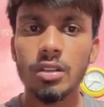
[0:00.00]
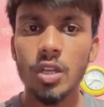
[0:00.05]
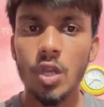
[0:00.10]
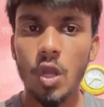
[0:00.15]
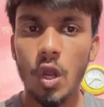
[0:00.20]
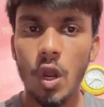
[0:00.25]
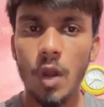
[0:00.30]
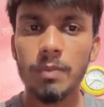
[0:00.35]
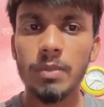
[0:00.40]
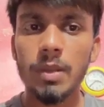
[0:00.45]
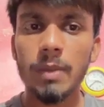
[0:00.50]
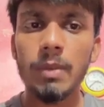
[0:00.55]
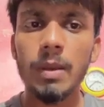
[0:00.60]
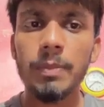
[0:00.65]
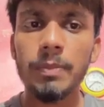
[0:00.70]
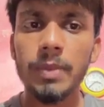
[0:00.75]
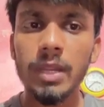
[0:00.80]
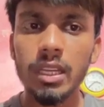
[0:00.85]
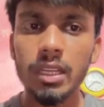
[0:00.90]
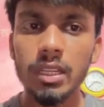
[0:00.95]
of
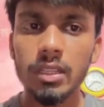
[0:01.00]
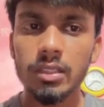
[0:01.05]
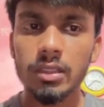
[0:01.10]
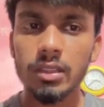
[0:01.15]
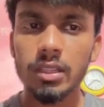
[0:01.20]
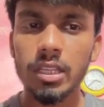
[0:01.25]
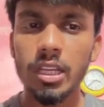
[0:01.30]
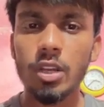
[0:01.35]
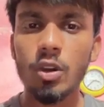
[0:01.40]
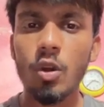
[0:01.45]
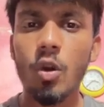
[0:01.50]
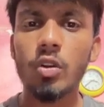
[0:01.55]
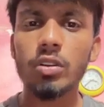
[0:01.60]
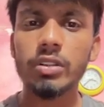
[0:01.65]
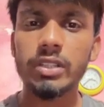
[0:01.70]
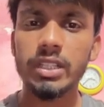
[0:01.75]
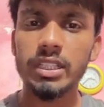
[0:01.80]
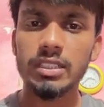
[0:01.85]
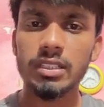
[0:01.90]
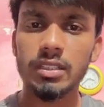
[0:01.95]
developing their own
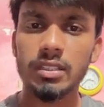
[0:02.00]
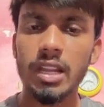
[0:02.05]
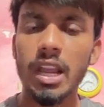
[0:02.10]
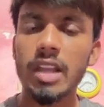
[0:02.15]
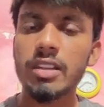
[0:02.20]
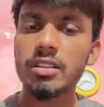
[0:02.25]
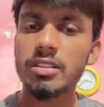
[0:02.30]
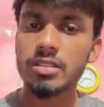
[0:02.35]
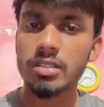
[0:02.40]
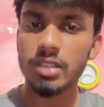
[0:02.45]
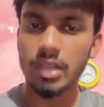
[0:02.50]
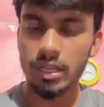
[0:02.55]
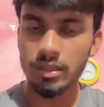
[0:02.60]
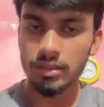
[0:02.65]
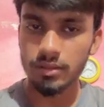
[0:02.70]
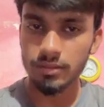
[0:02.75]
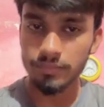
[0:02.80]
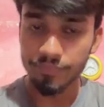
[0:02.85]
reason and strength.